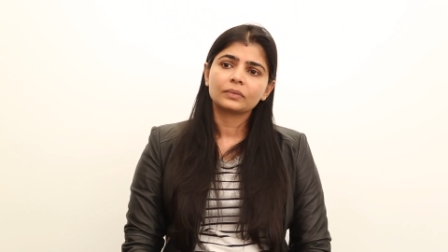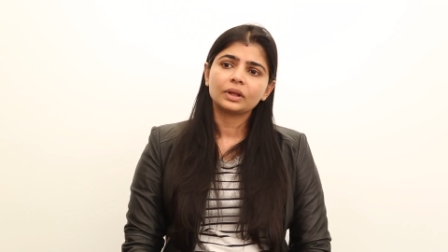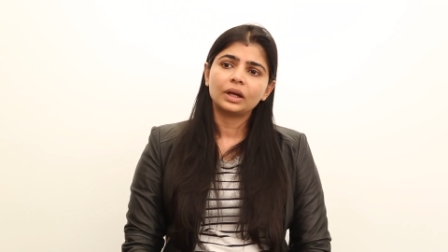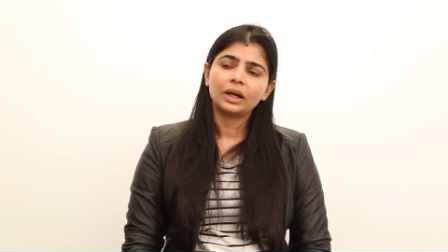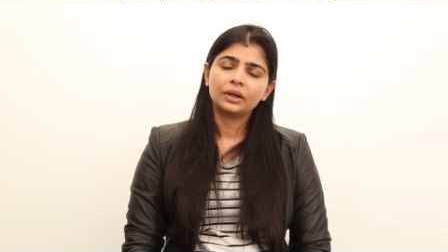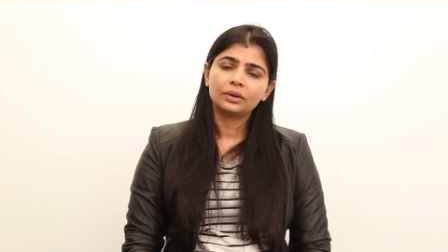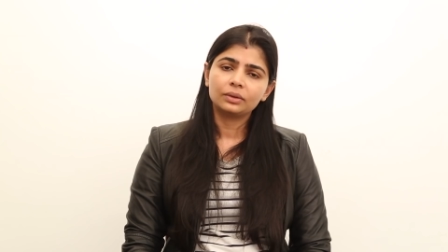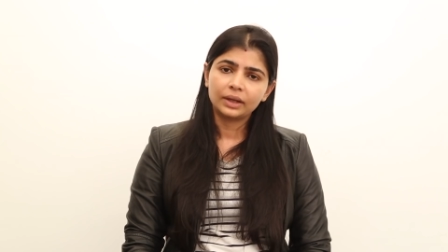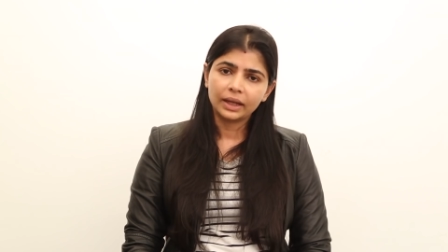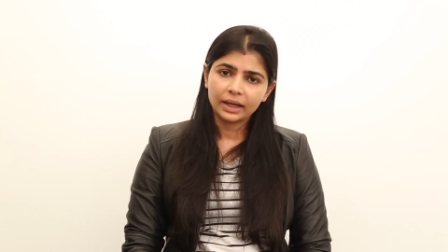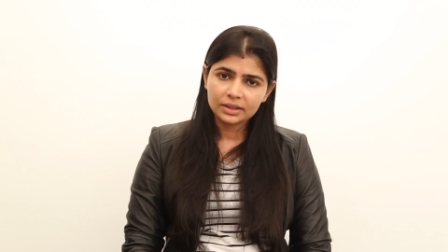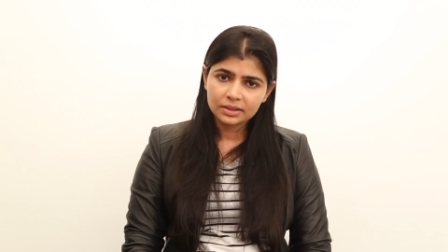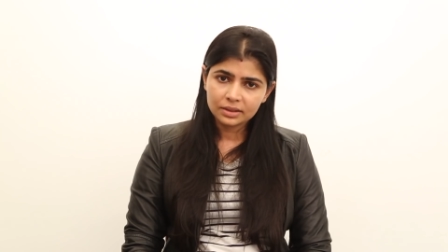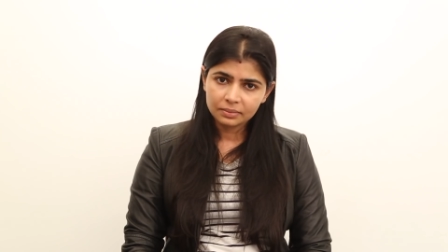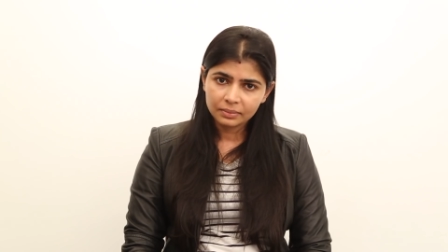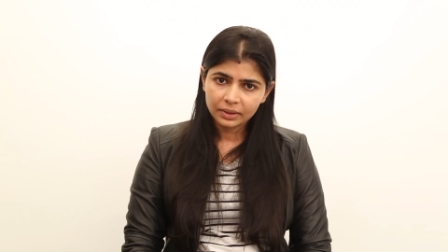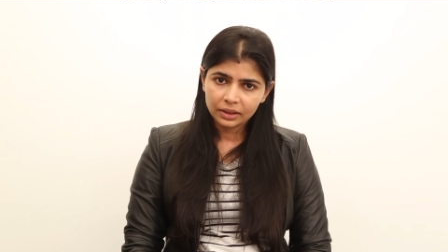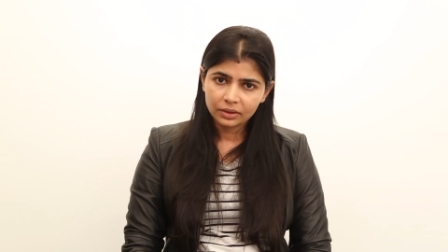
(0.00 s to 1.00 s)
i had to
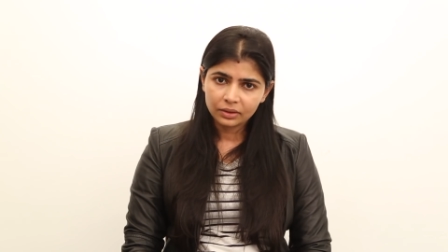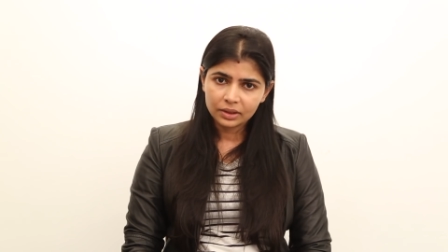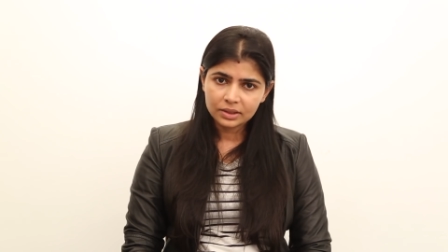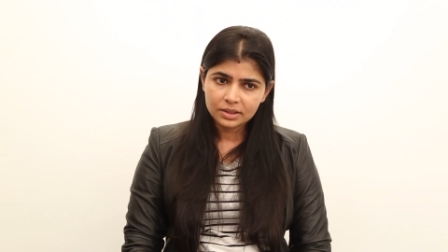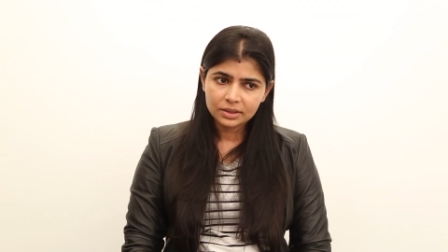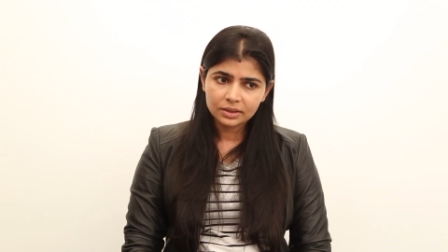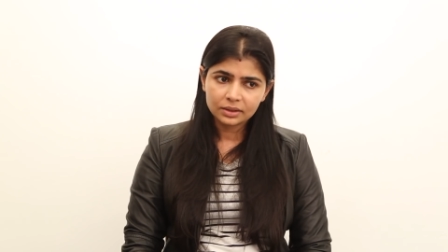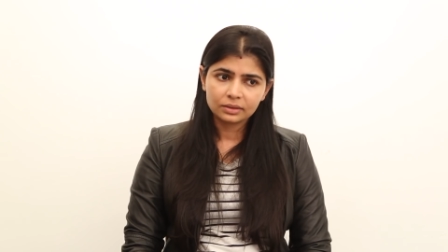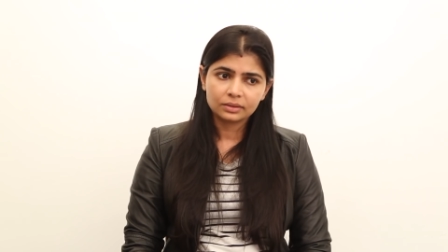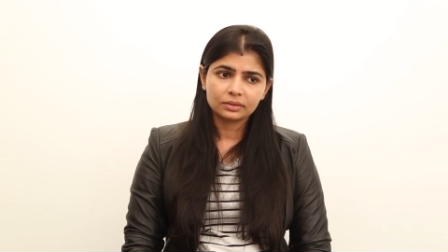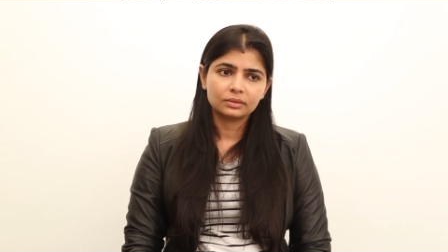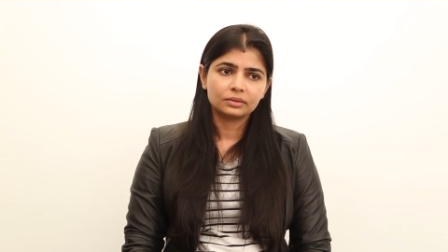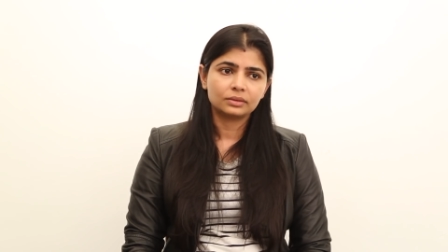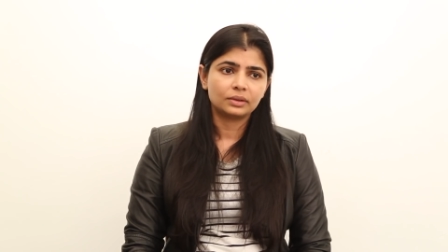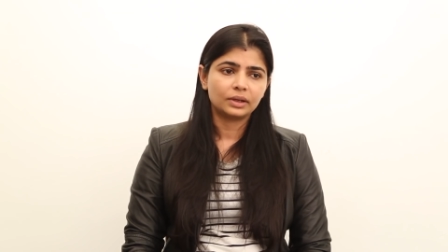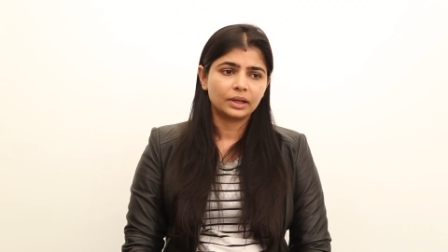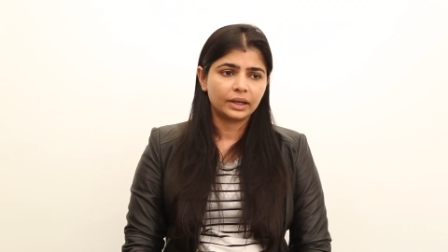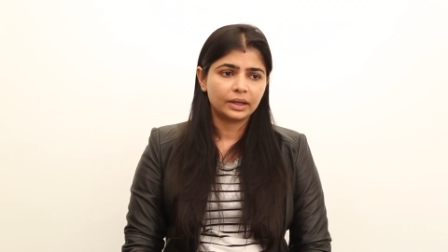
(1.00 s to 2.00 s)
cancel my concert
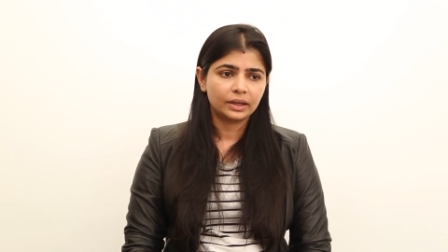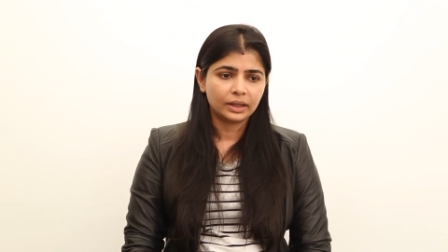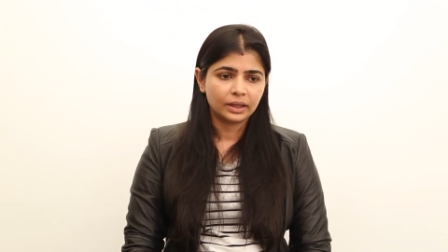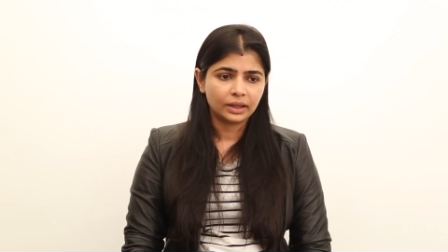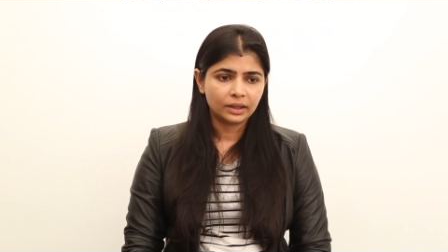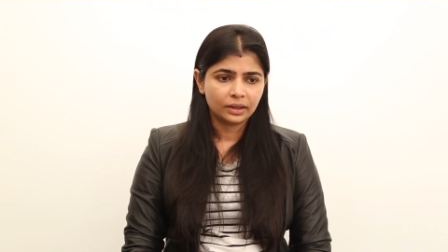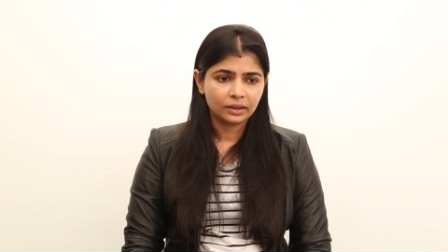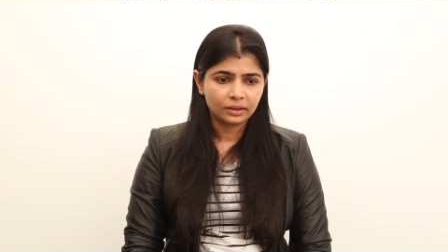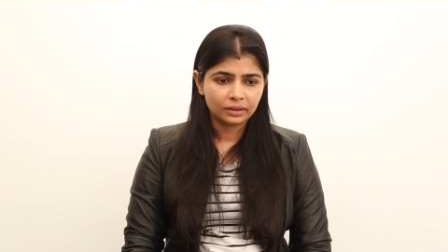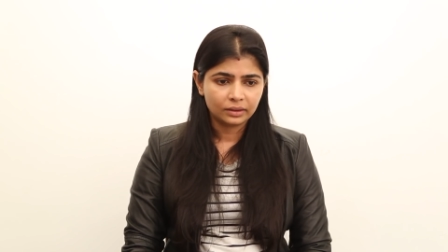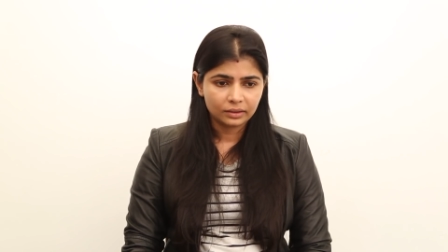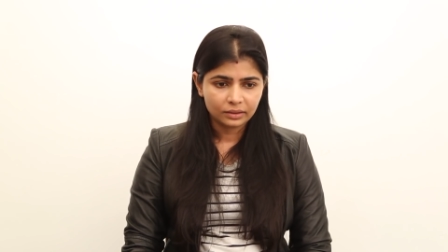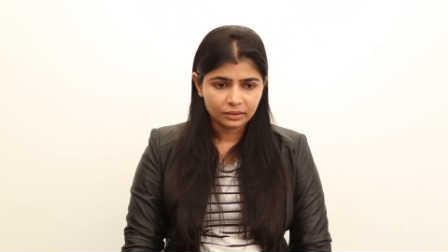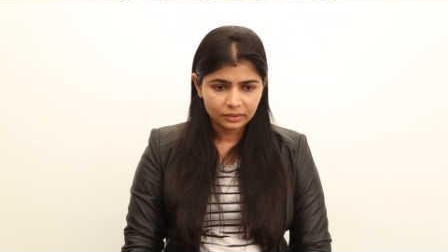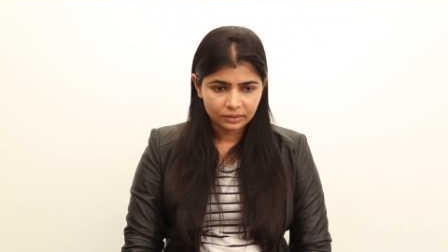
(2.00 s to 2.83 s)
and i